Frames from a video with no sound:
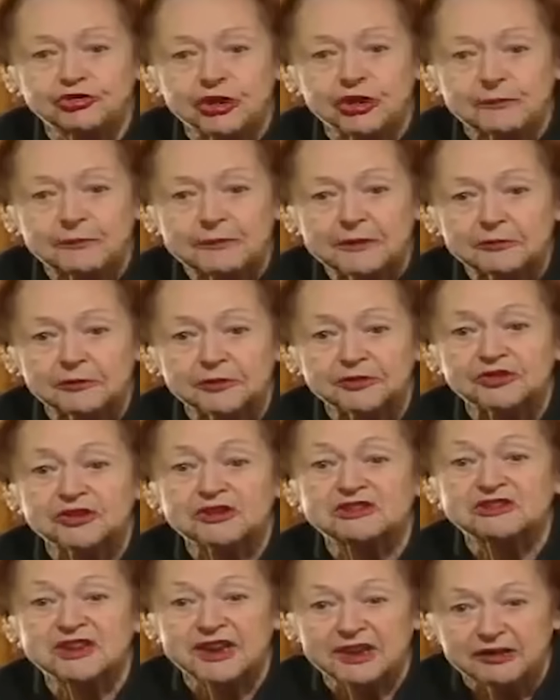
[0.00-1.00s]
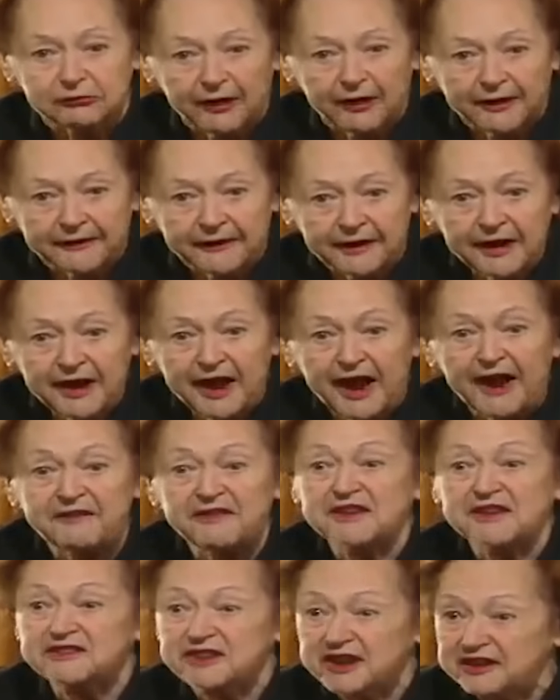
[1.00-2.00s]
German was a dead one,
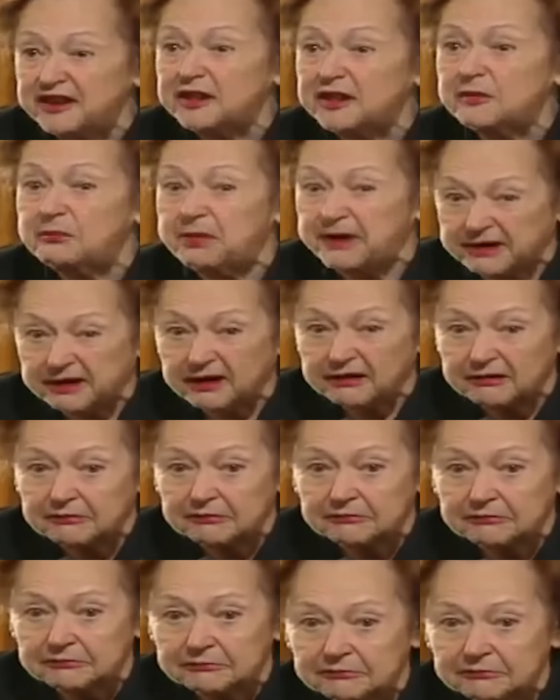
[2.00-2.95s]
and the deader the better.